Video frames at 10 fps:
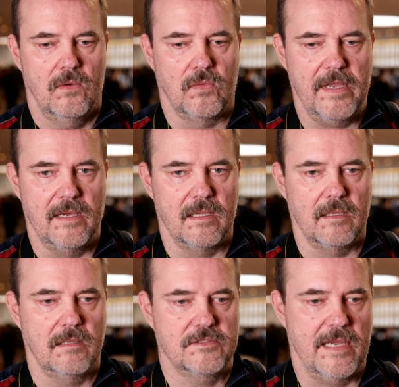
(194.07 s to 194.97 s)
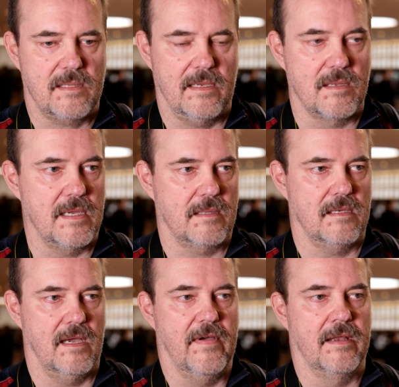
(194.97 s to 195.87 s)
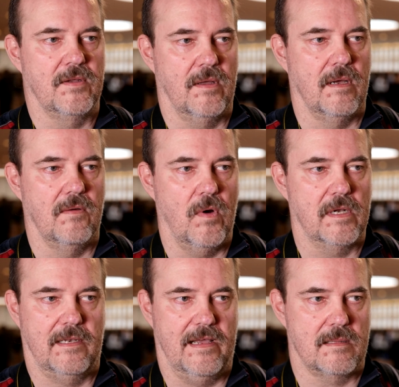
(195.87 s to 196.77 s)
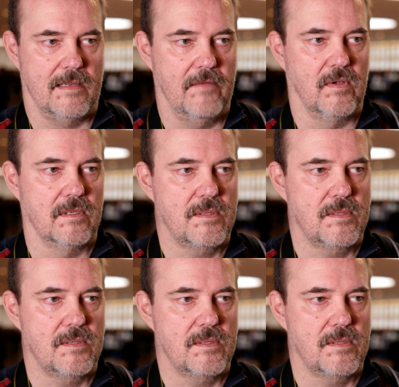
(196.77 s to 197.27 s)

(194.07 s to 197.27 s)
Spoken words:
real chess 960 event on a world-class level.